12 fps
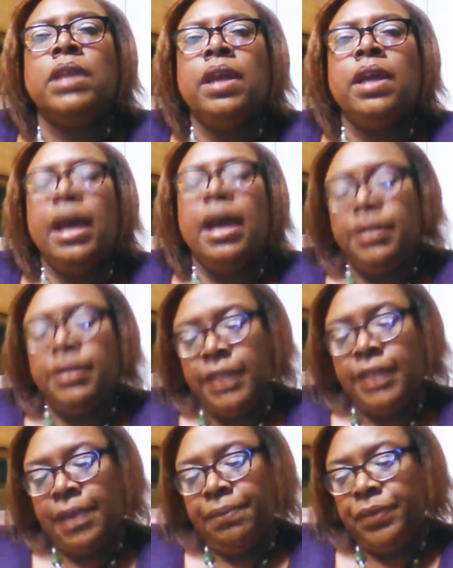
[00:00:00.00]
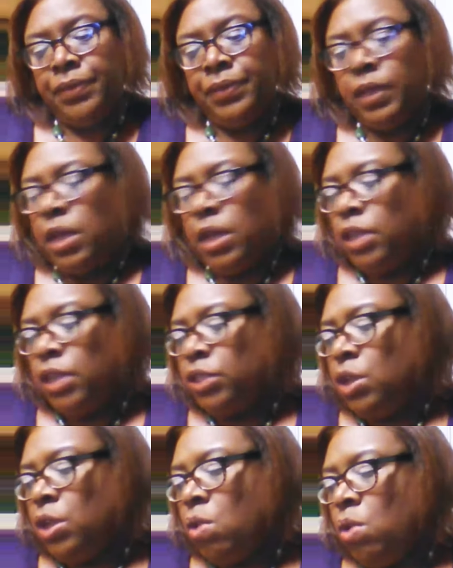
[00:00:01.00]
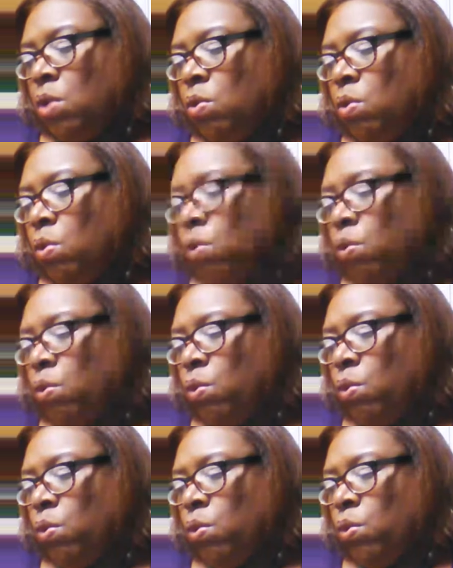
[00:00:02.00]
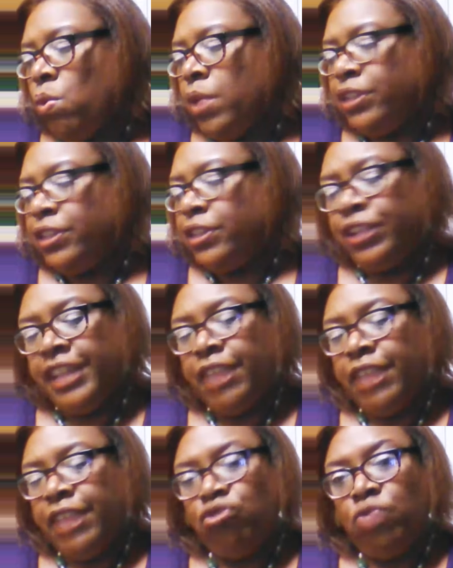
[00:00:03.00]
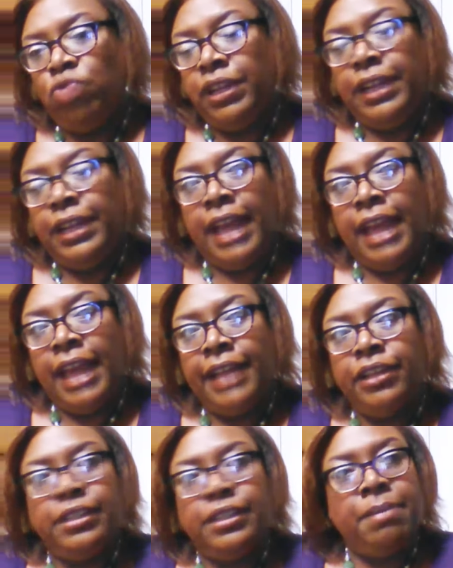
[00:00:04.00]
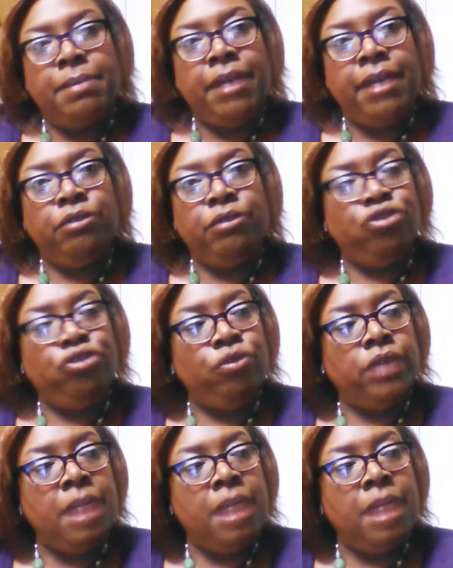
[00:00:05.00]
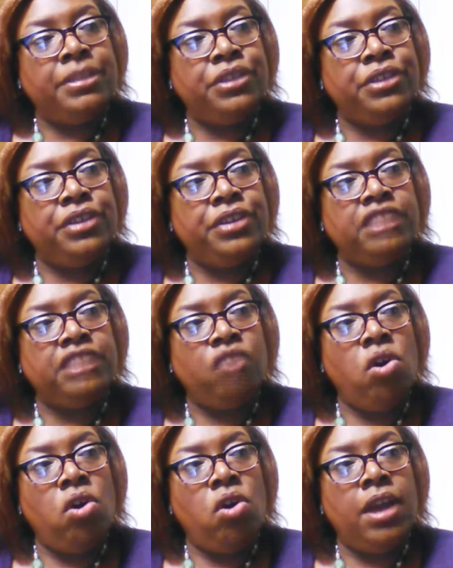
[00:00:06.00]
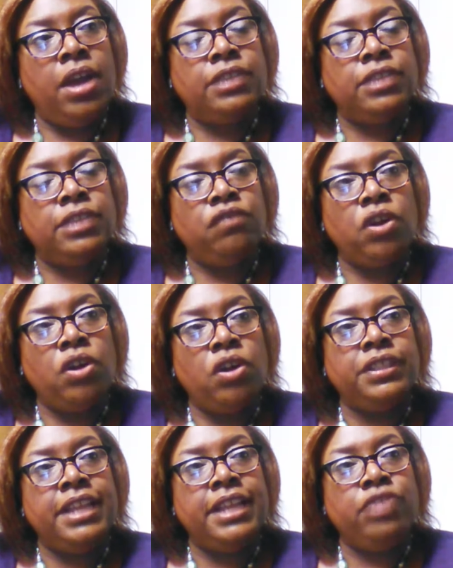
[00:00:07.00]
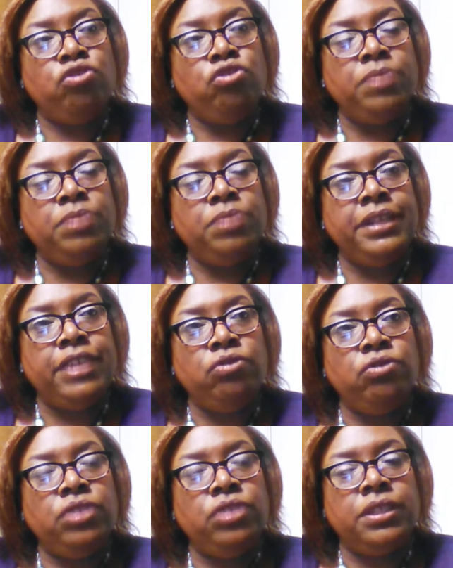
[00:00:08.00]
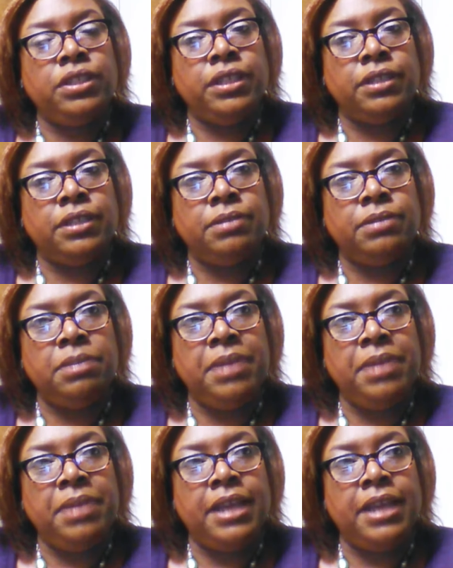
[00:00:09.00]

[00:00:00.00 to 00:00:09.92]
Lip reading: I understand. So is there anything else you want to enlighten us about with your commentary, as far as you've already said you do believe they use the system, CPS,